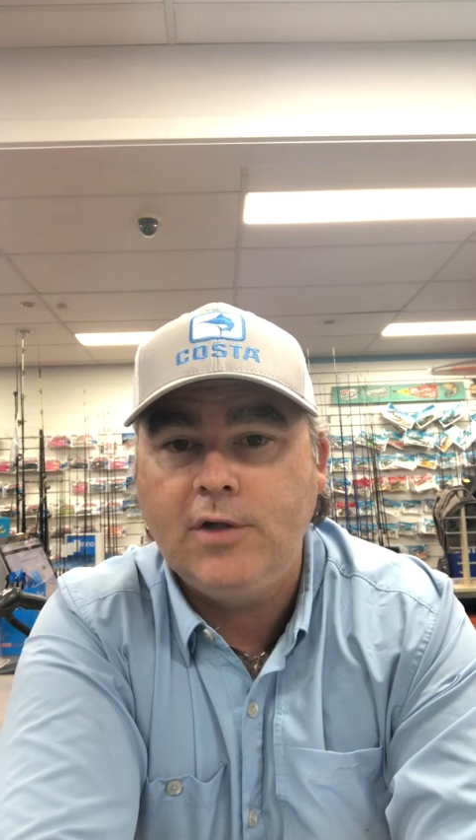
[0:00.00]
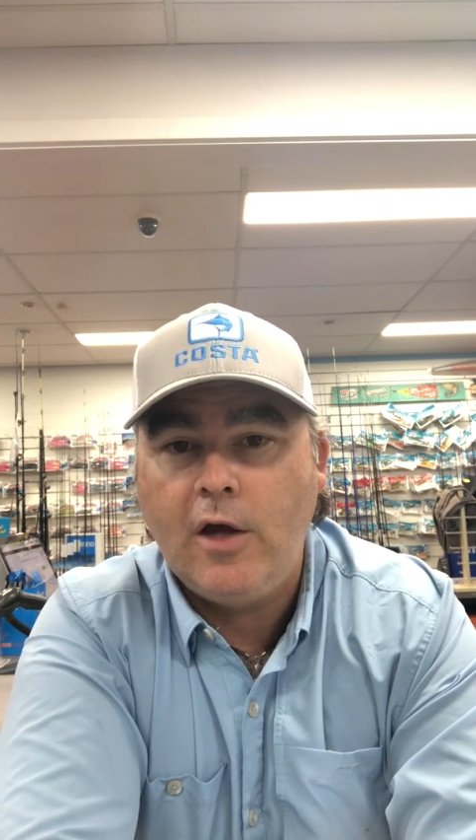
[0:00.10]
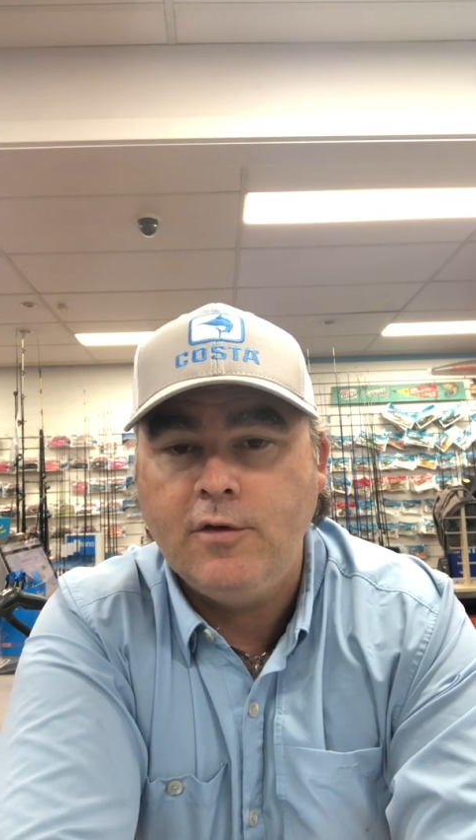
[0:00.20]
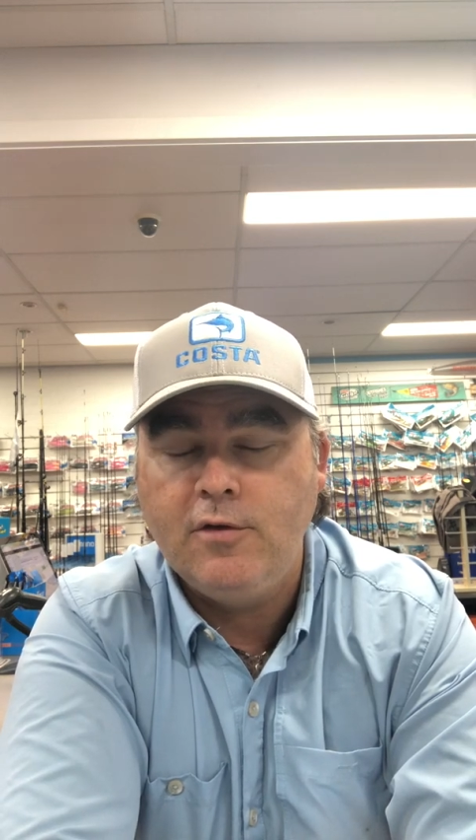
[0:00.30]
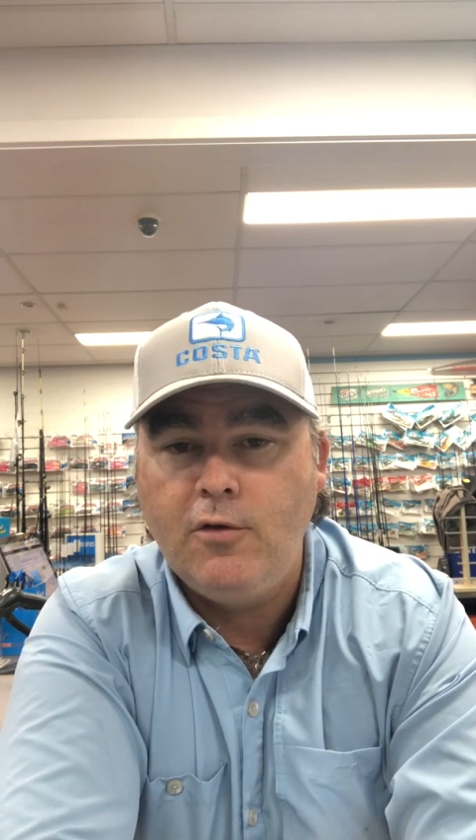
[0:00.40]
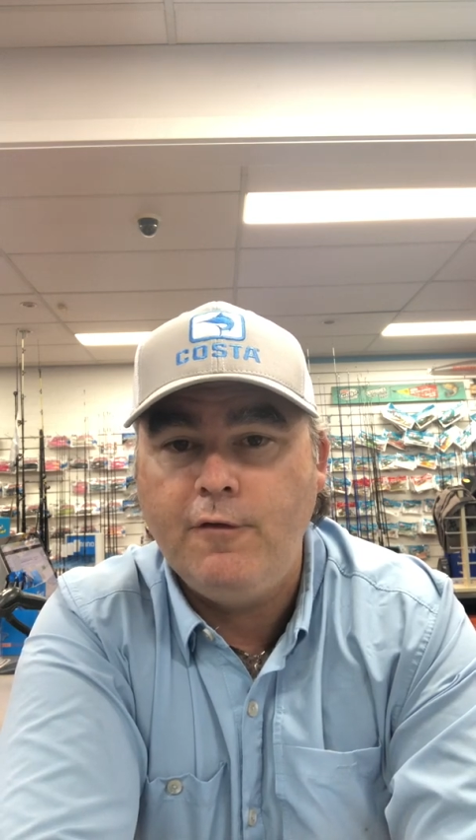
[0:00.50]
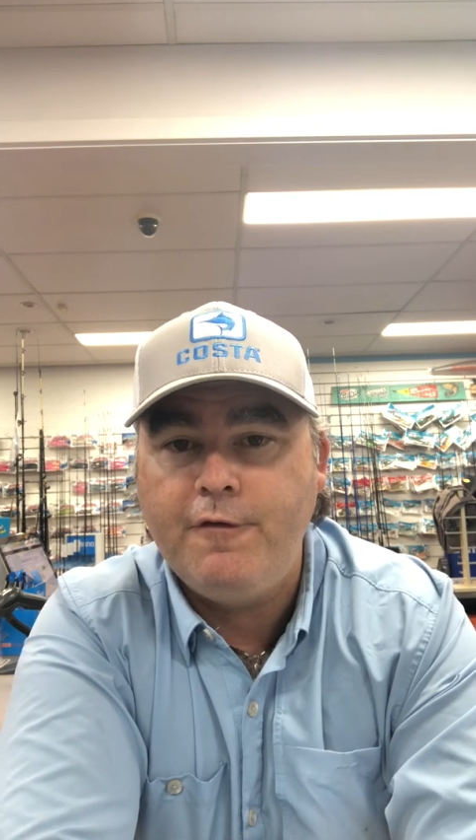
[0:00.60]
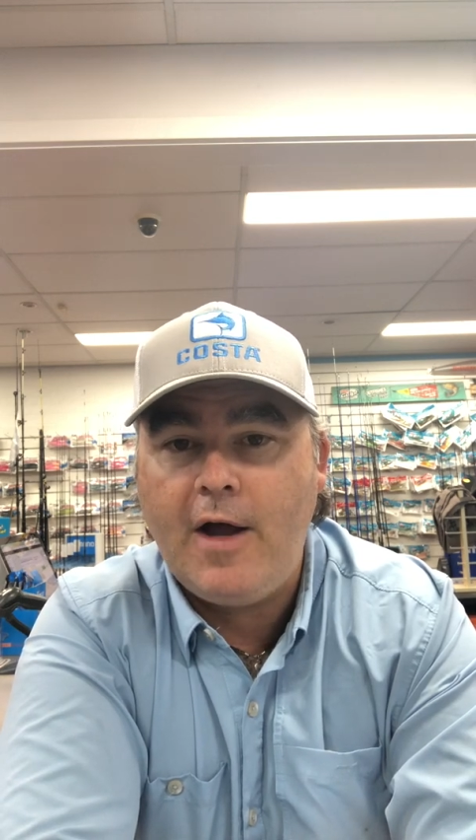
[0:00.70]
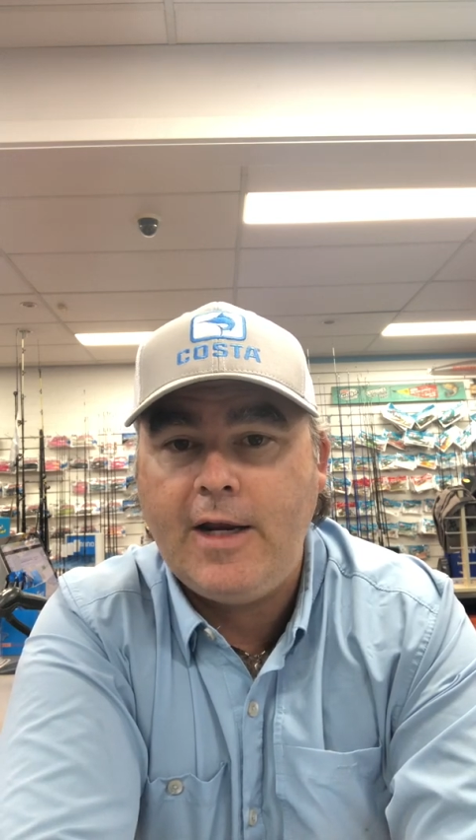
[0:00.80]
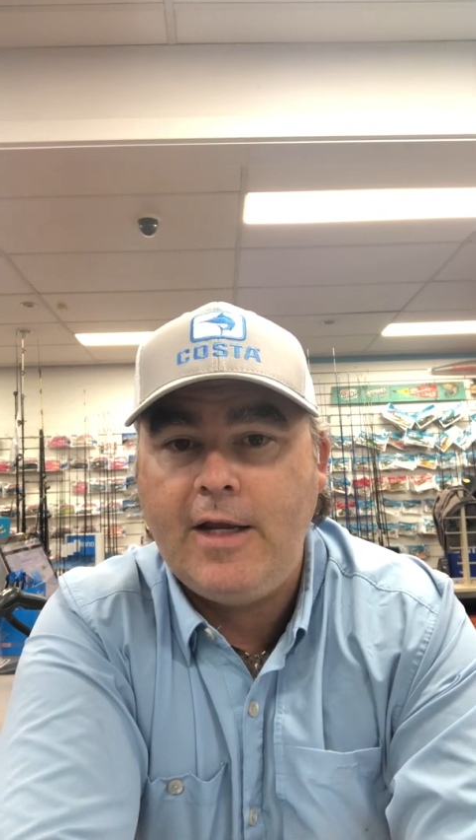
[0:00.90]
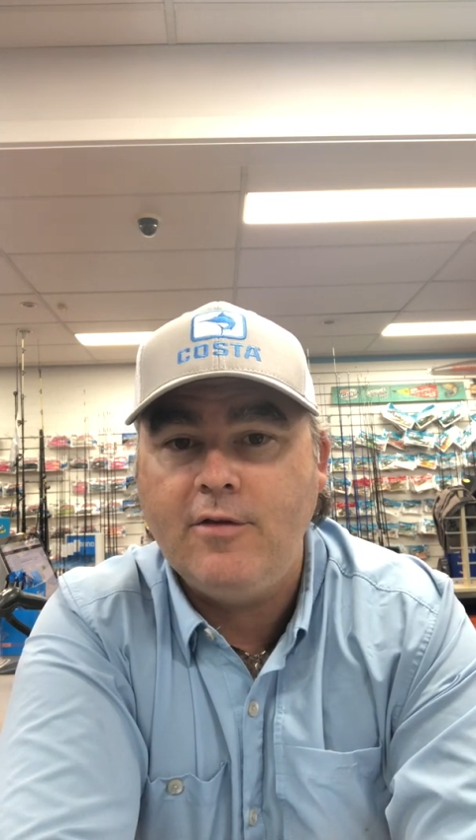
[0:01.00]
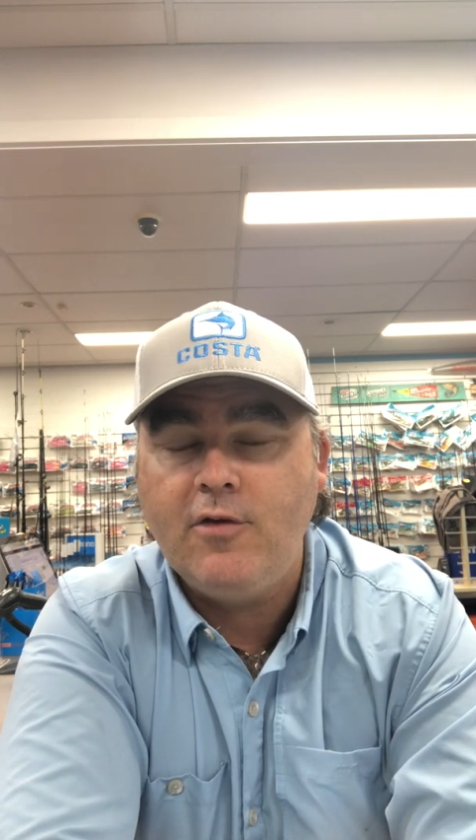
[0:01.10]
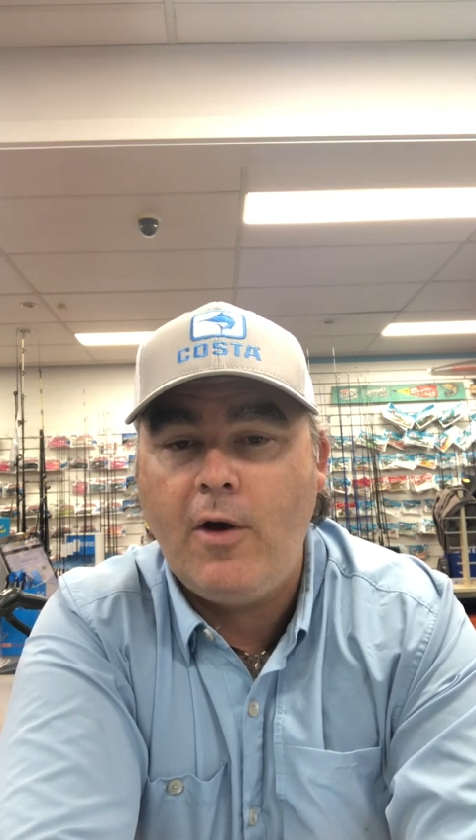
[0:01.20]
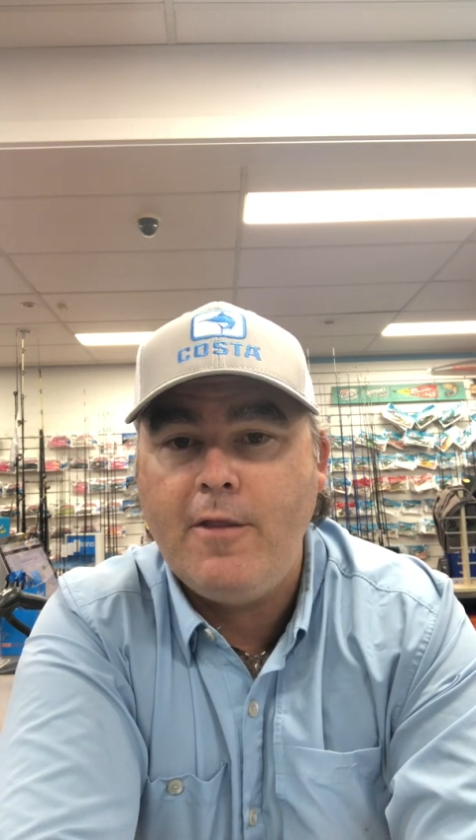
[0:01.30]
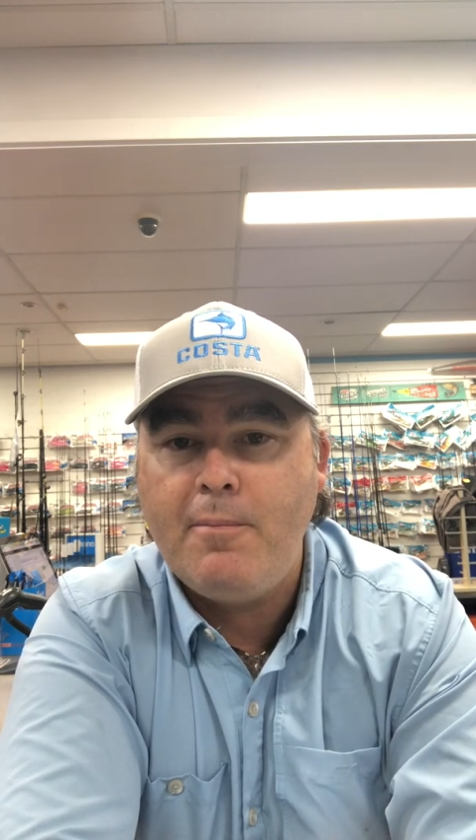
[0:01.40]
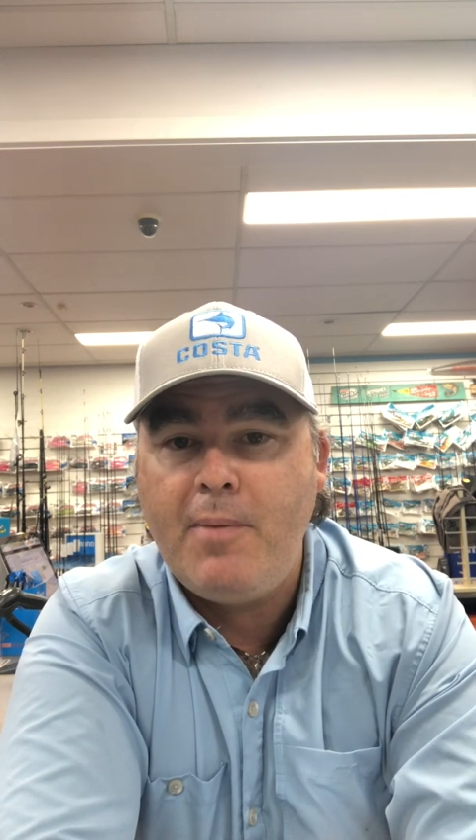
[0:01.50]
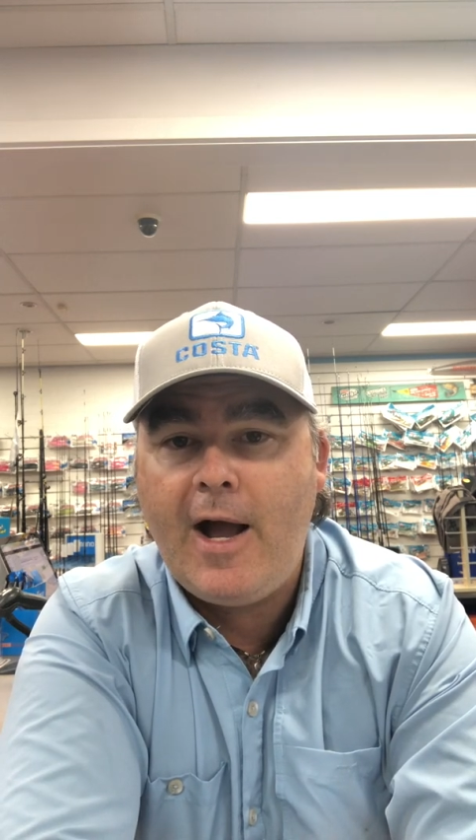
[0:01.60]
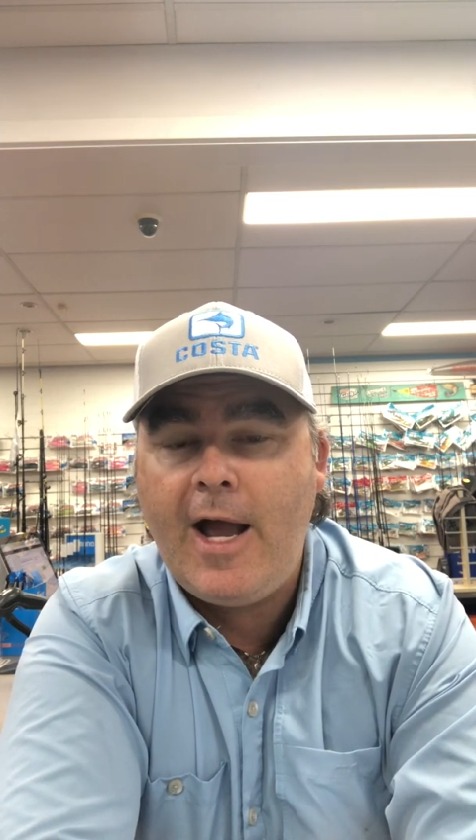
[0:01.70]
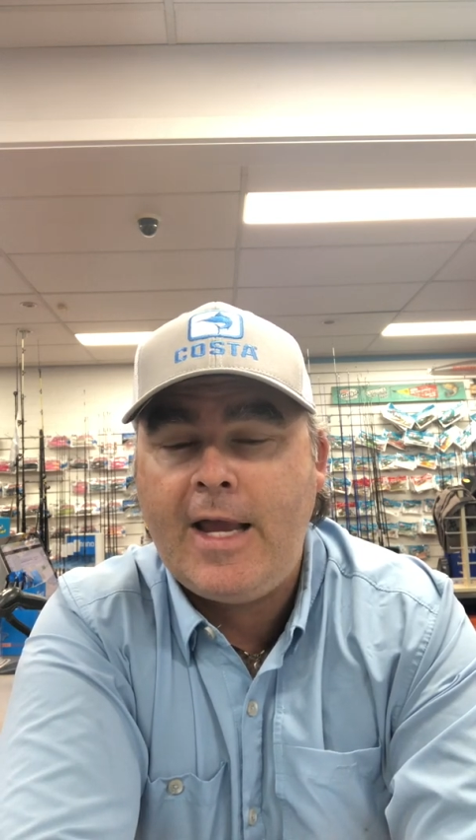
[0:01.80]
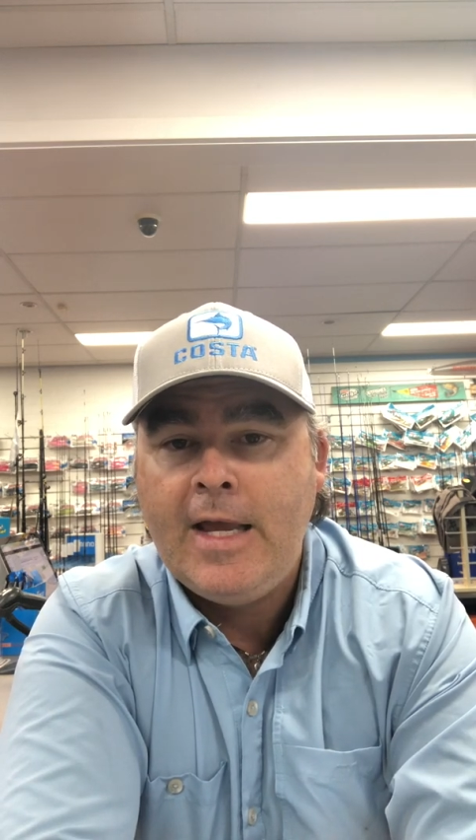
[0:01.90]
So some good fun inside the
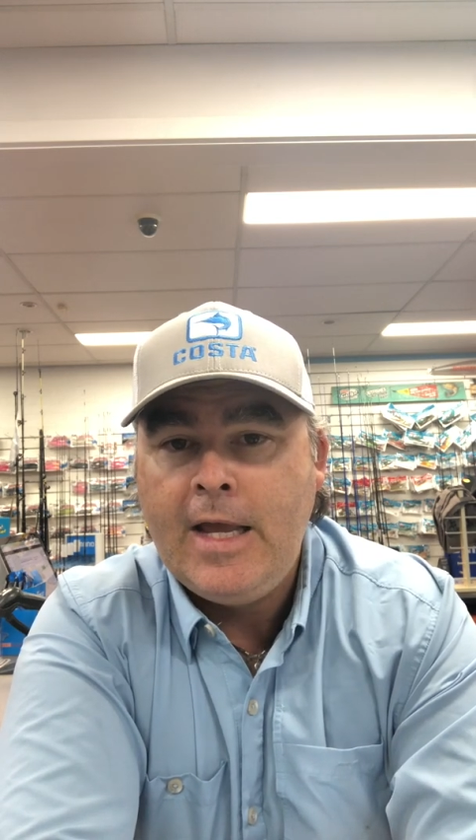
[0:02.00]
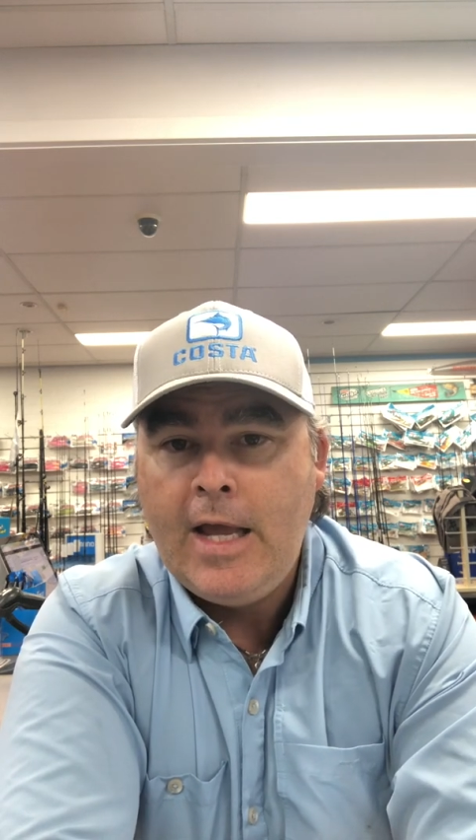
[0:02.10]
bay.